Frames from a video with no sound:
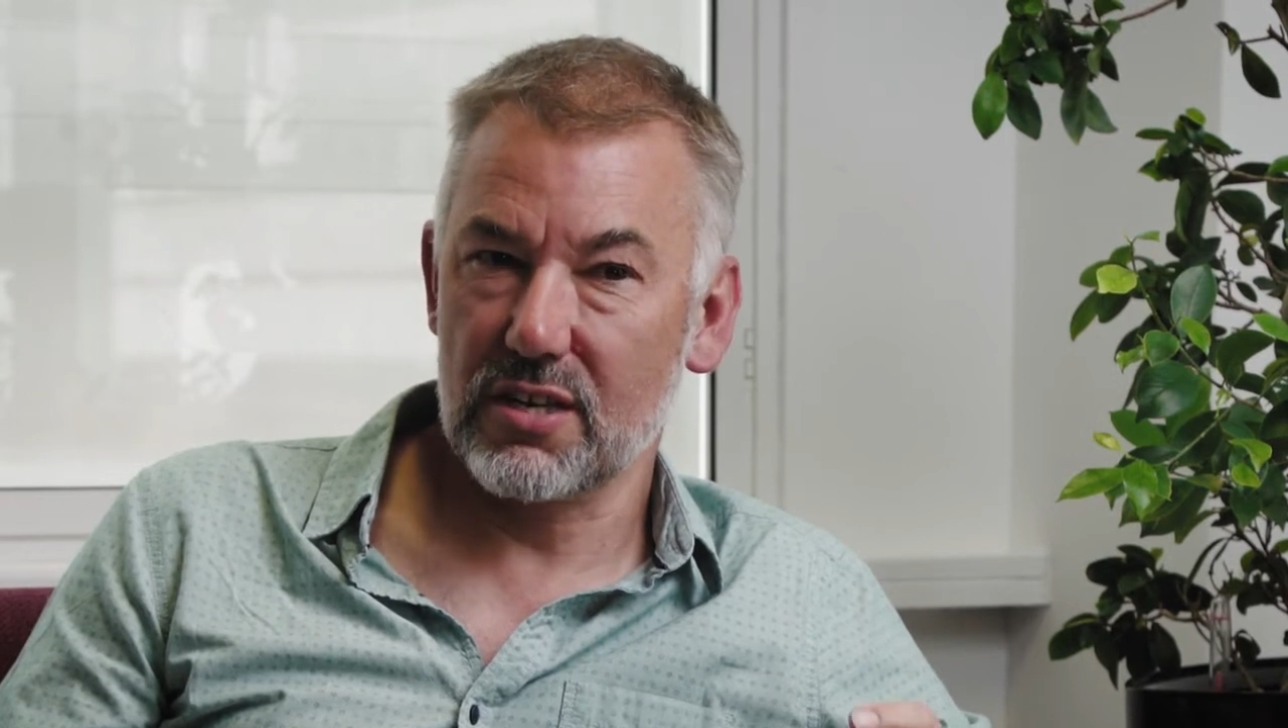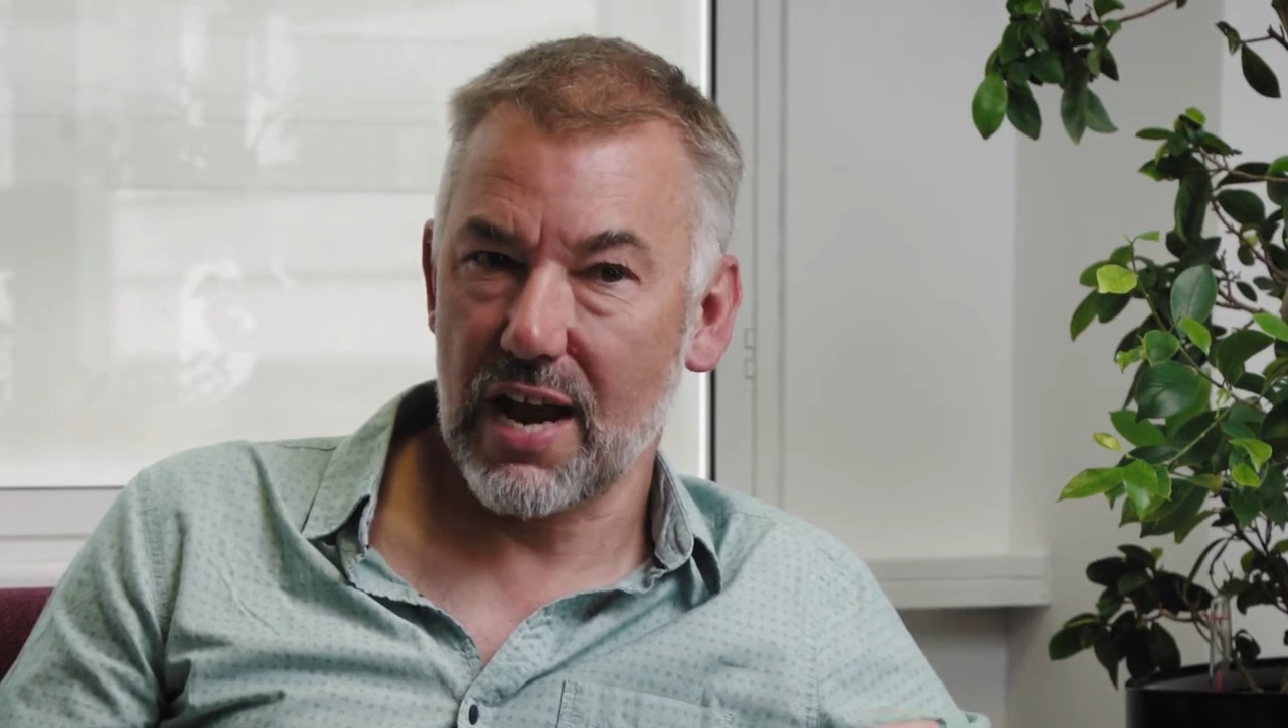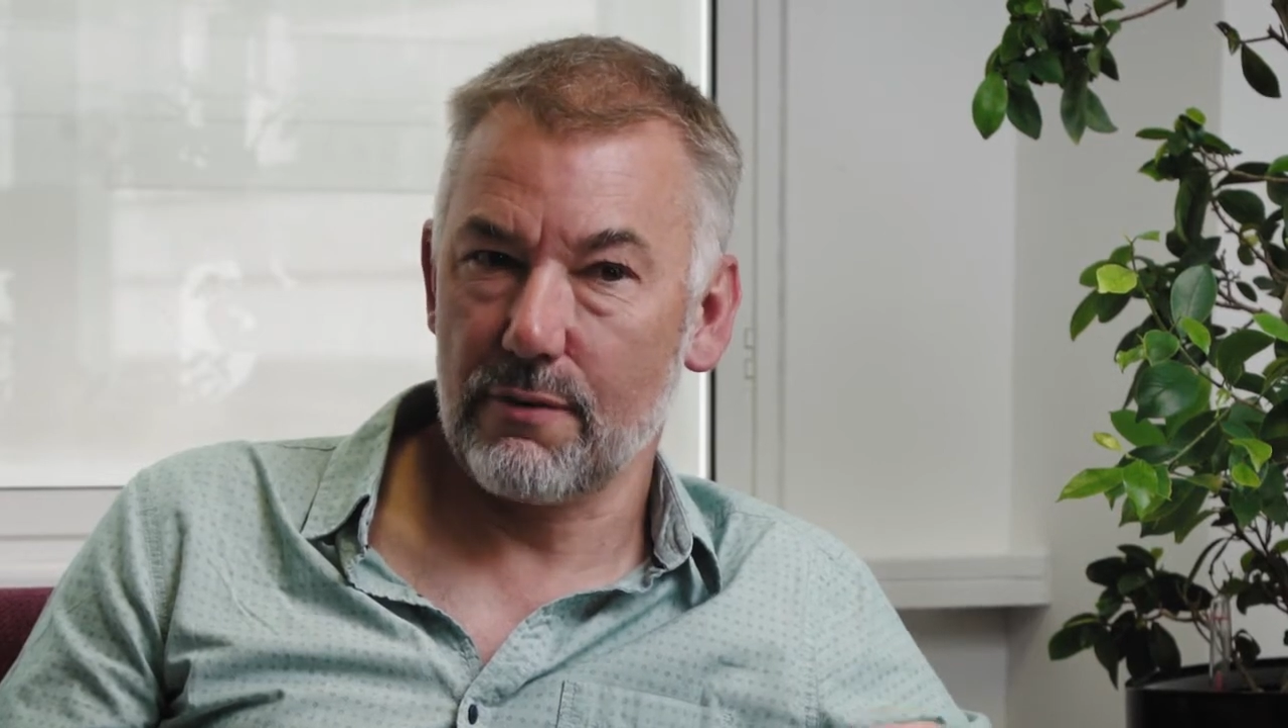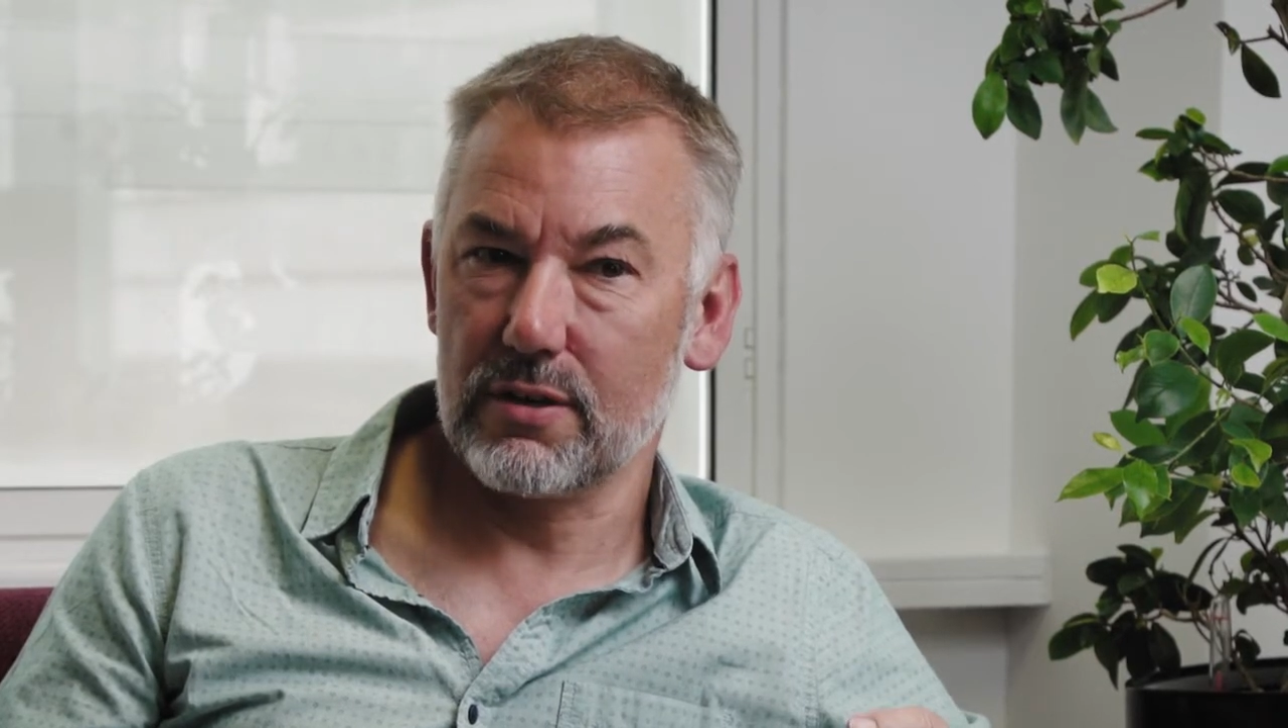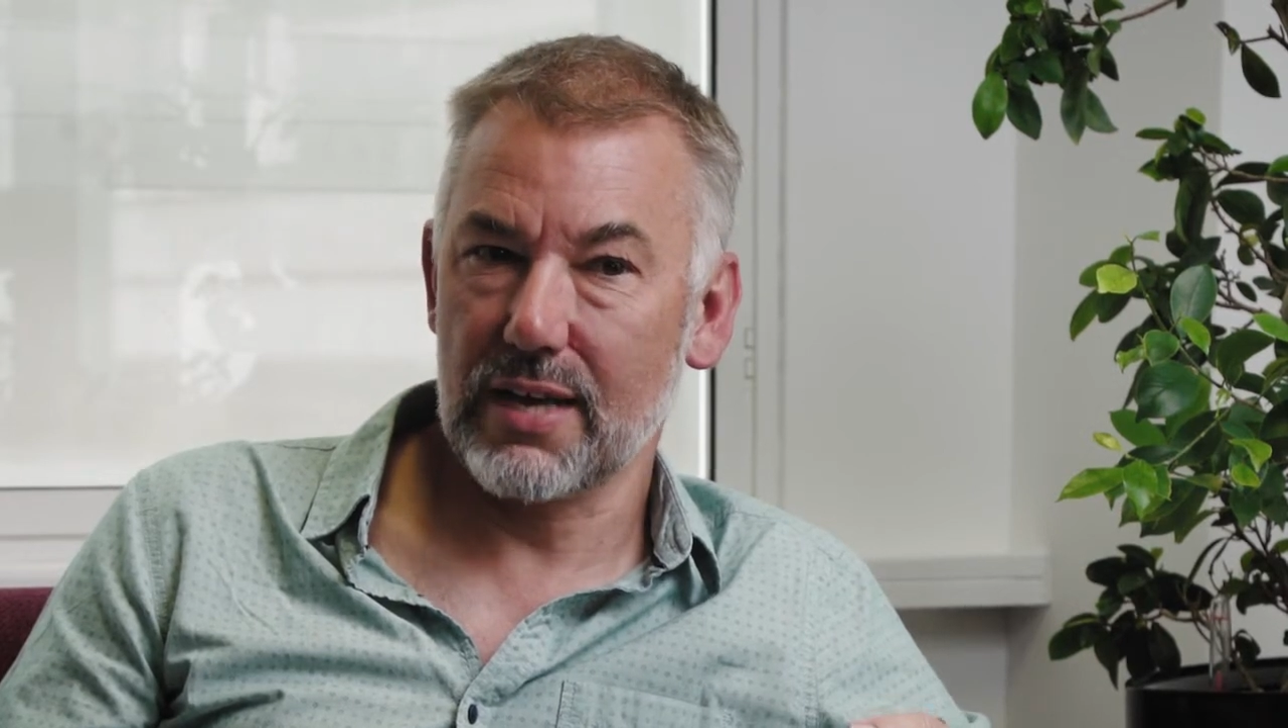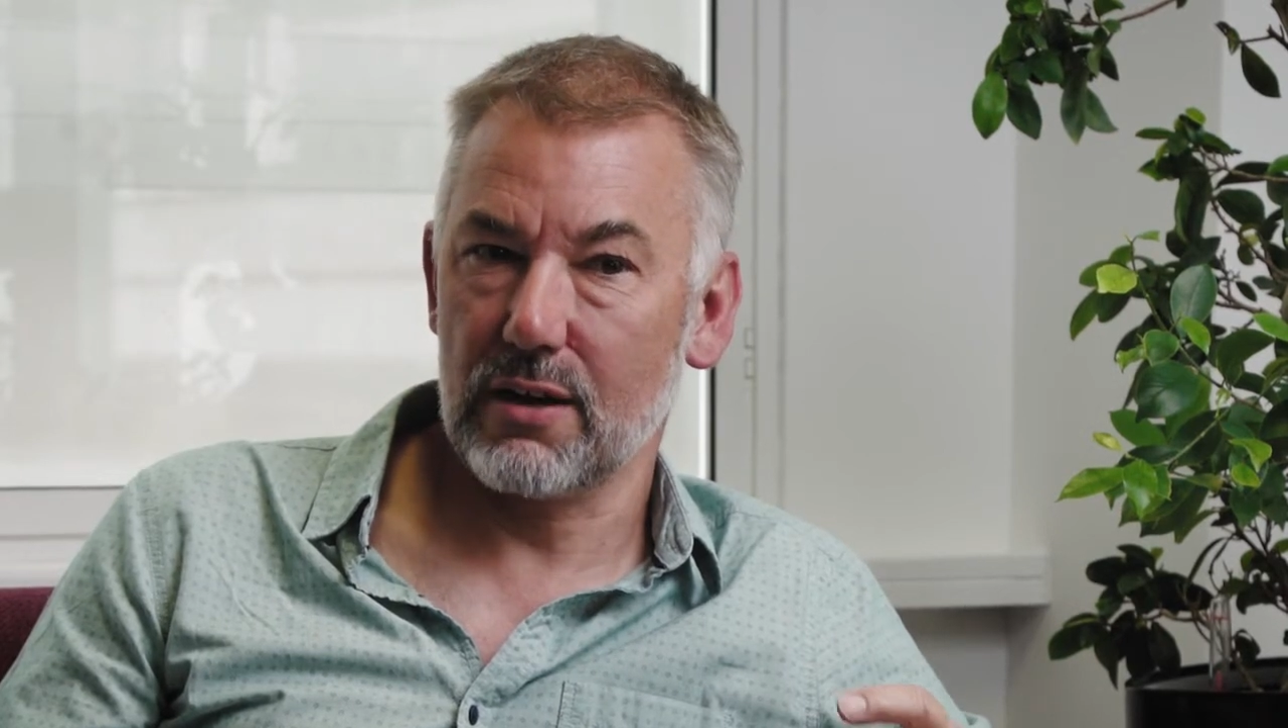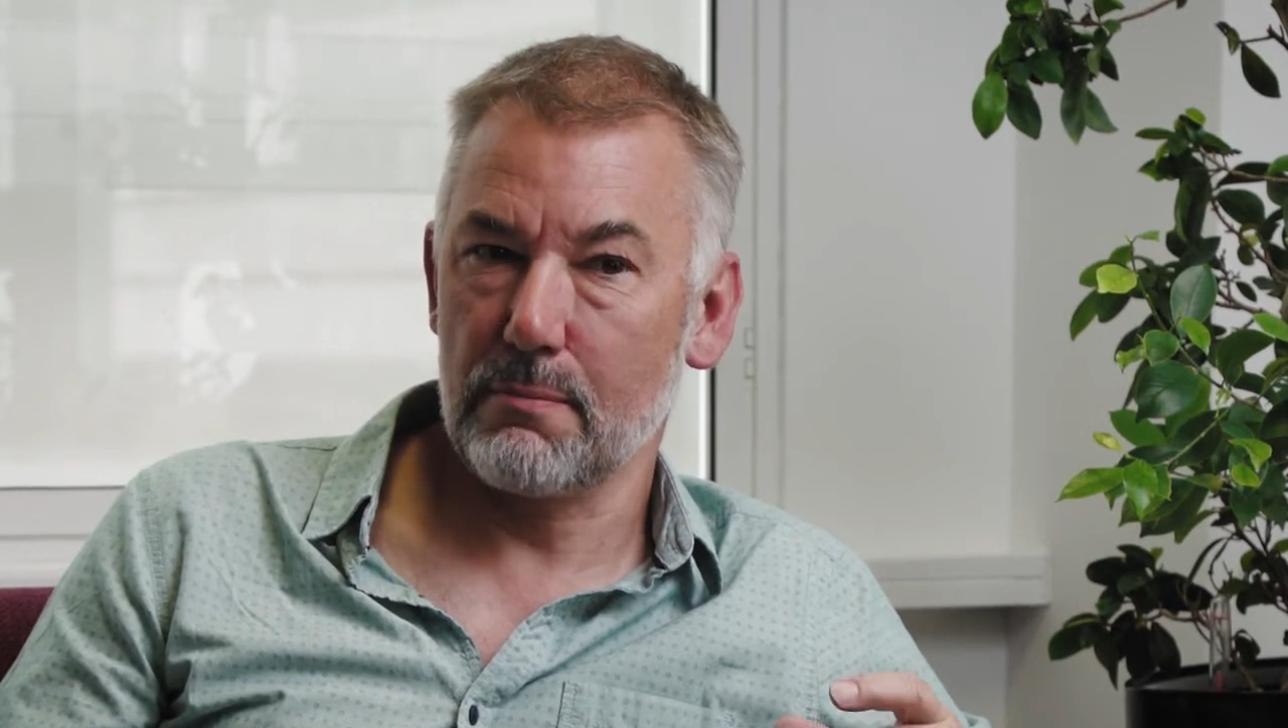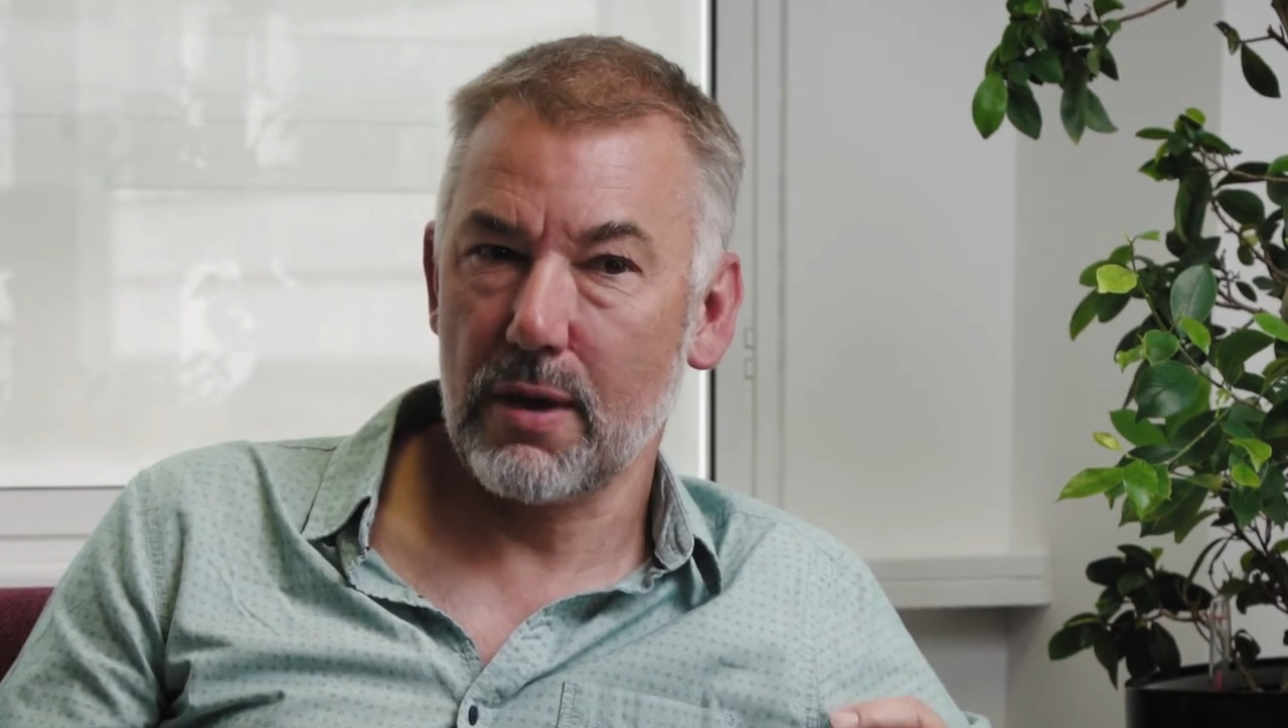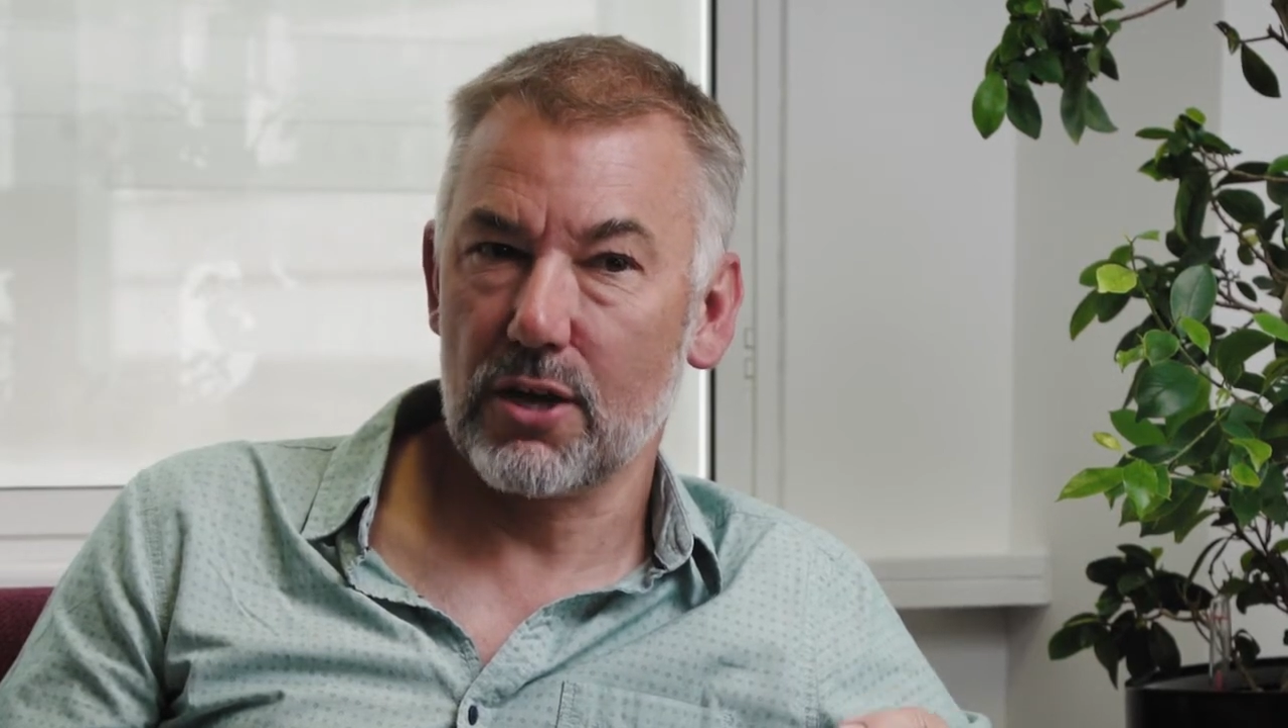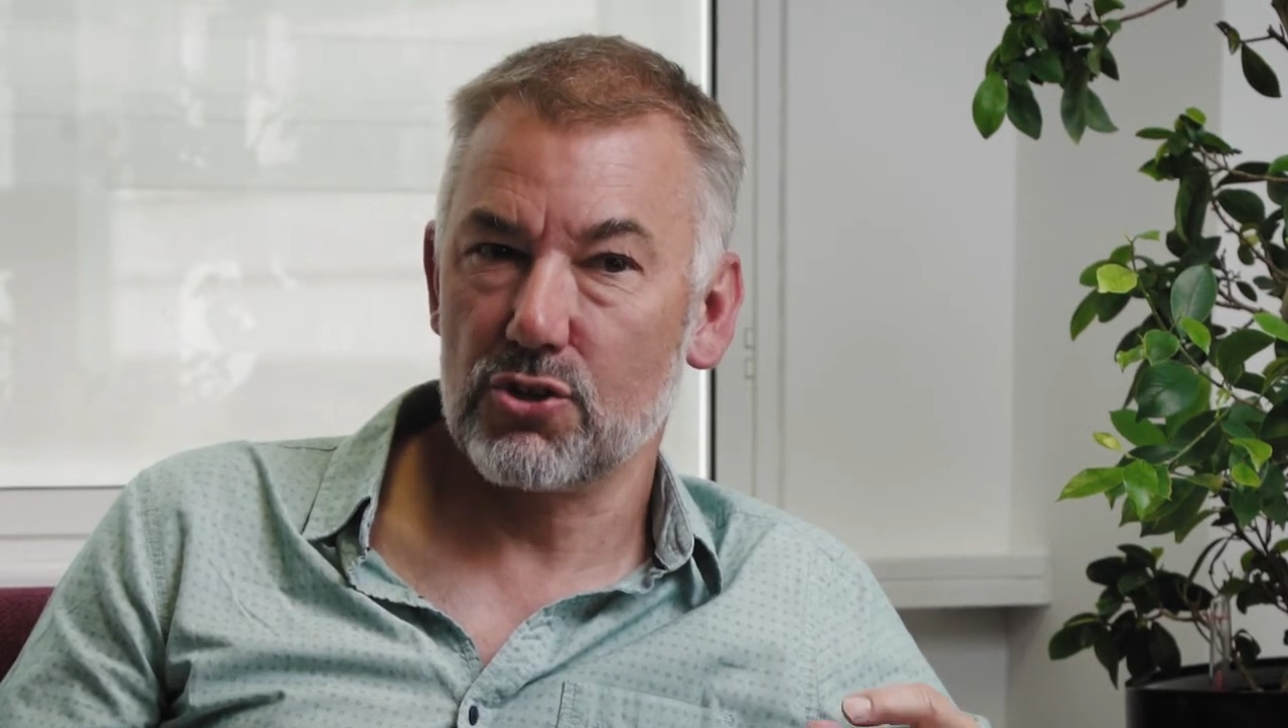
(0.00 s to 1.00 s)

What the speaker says: narrow down and make